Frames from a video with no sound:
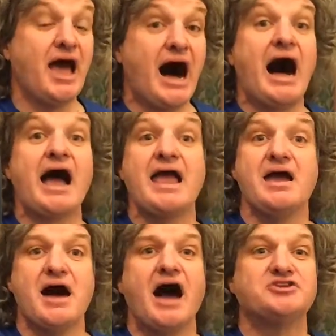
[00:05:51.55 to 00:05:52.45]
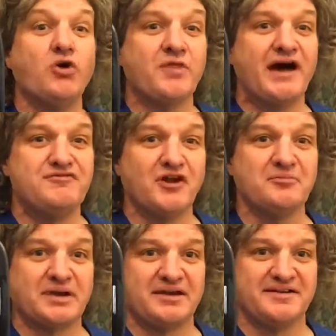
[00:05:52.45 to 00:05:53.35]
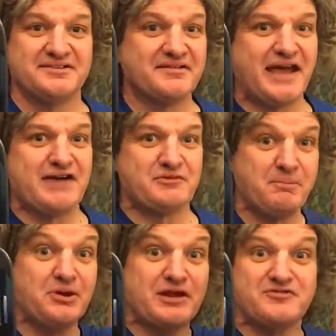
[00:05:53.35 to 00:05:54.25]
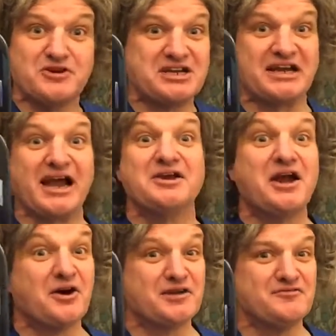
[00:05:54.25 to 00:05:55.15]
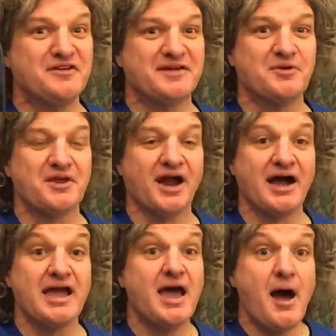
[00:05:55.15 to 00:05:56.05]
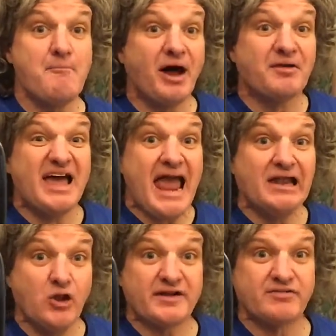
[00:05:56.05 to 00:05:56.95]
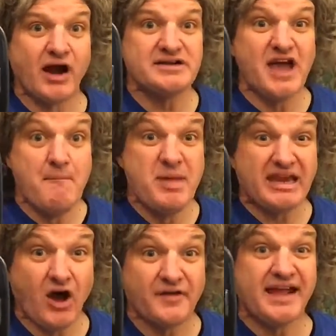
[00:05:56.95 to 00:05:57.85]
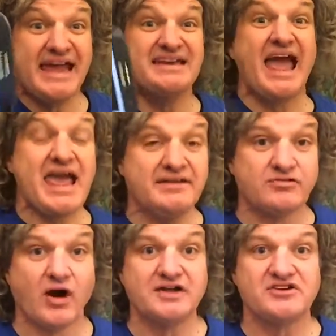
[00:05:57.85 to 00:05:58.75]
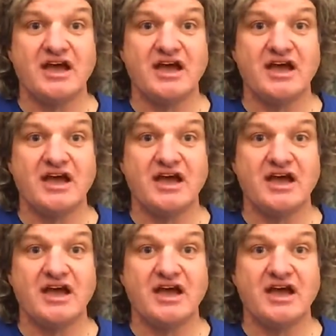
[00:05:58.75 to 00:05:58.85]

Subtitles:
I adore that font because it doesn't have a purely vertical L, you can't confuse it with an I, but it looks right because it is right.